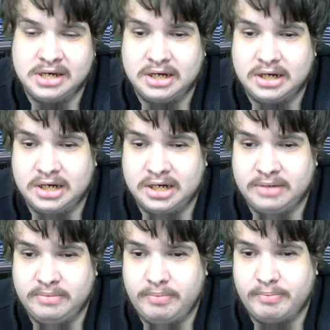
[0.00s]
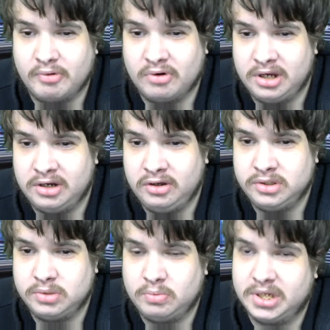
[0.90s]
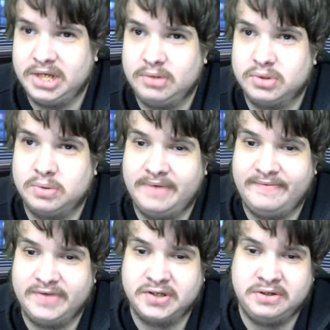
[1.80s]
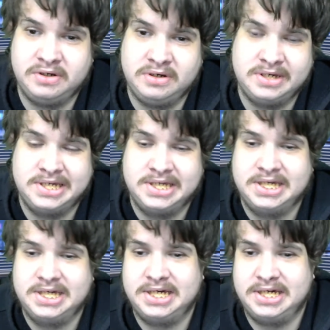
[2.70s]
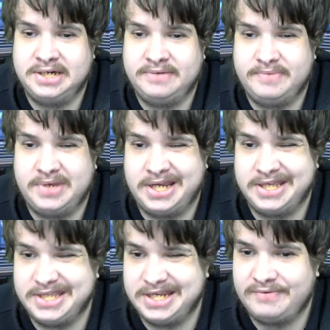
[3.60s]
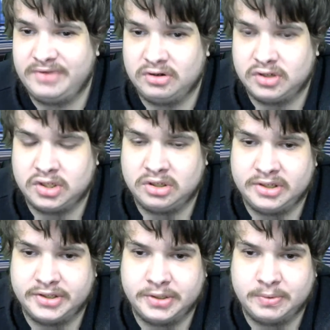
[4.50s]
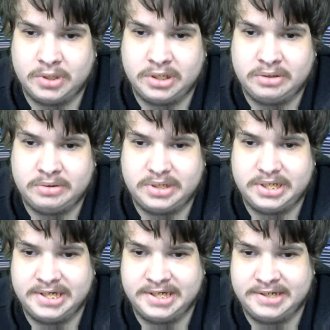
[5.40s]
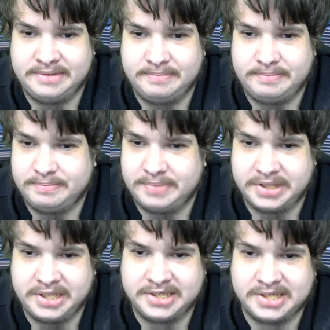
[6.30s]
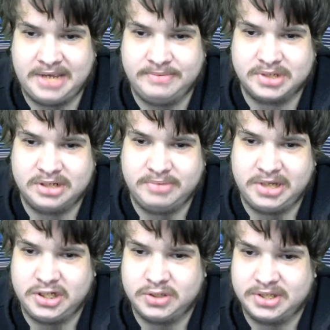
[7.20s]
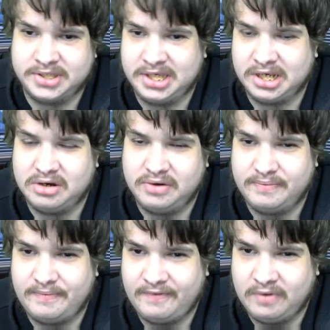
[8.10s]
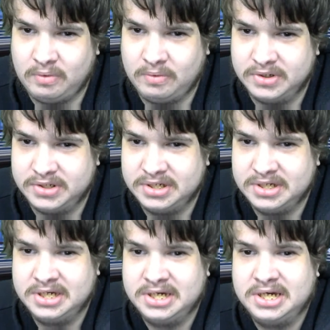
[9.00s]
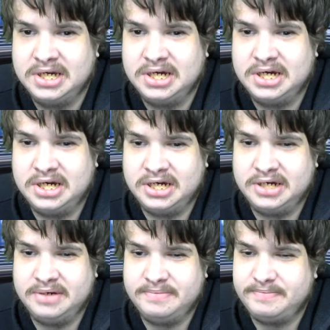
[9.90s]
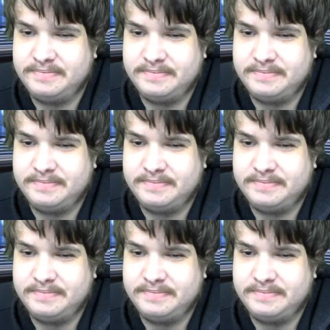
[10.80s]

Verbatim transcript: Um, Brighton losing one nil to Everton, um, and they did have your chance as well, um, but this game's going to be interesting going forward. Um,